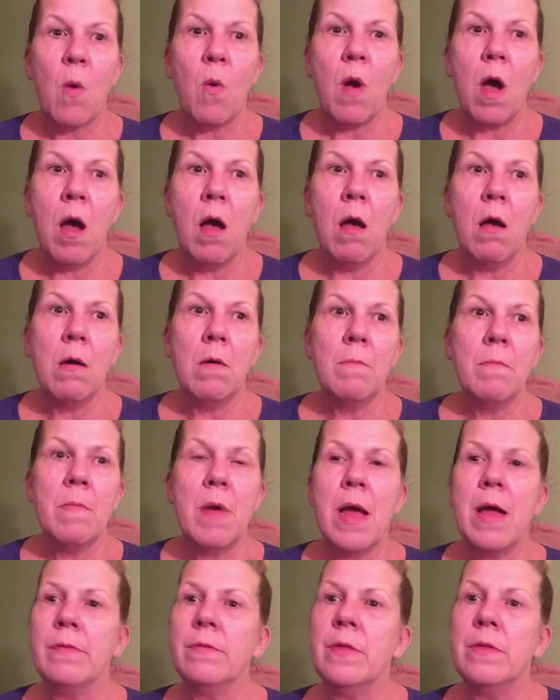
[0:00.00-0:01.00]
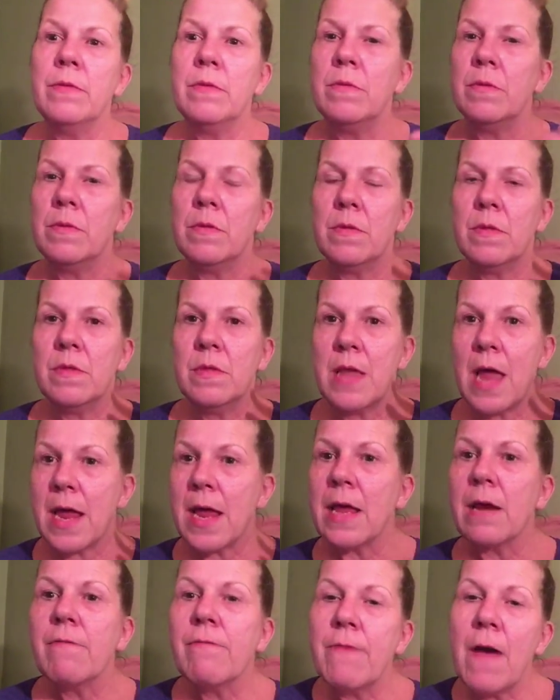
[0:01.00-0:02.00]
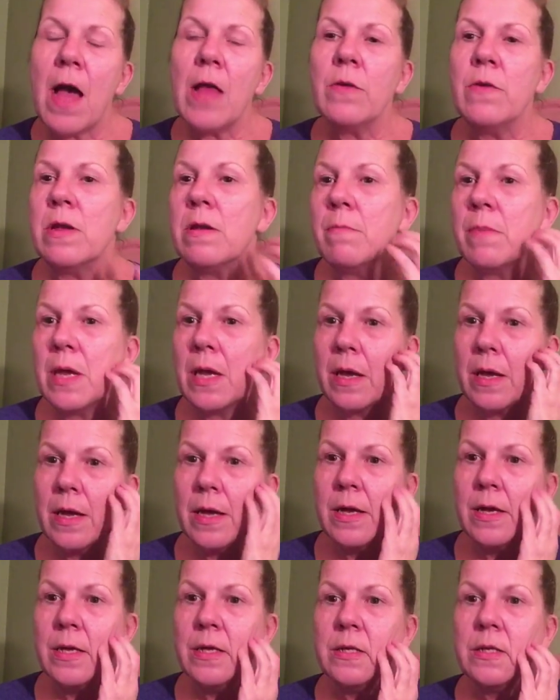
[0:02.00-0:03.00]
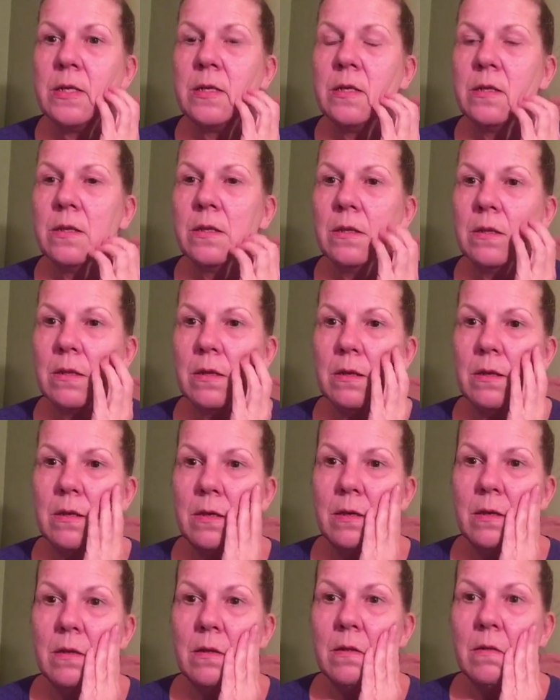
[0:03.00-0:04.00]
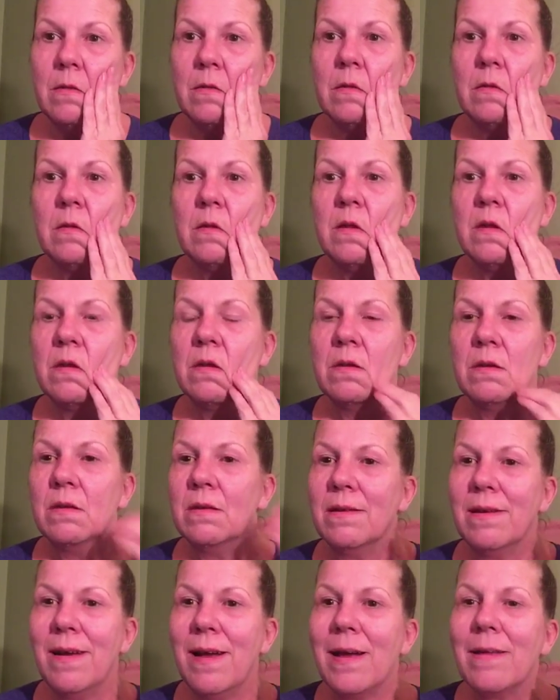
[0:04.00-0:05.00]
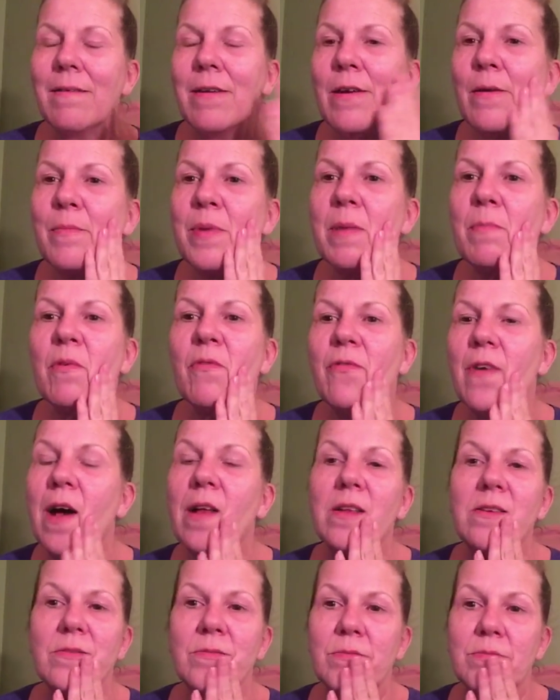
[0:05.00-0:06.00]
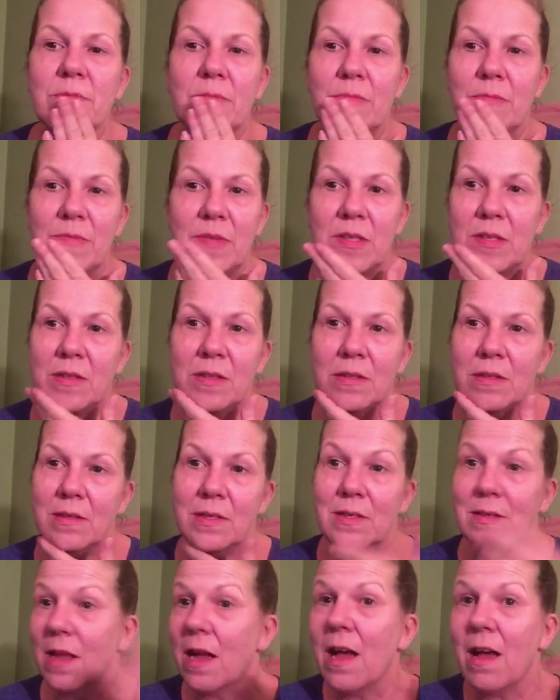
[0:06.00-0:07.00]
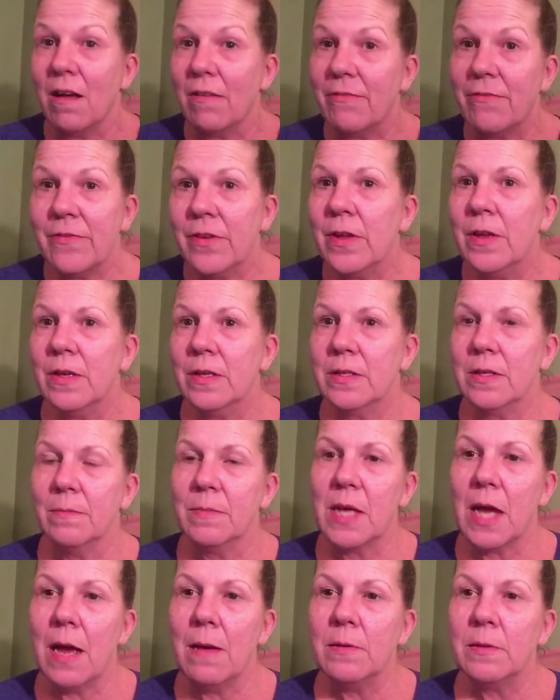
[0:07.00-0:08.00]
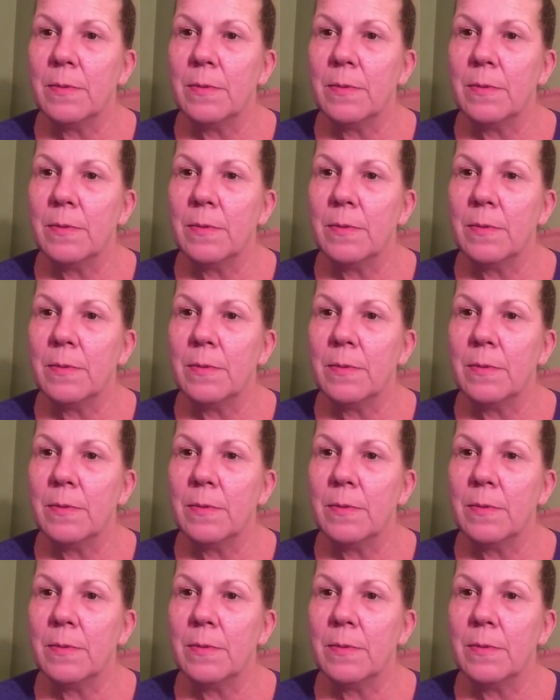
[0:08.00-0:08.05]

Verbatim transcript: And they get a following because, I don't know, people follow stuff sometimes.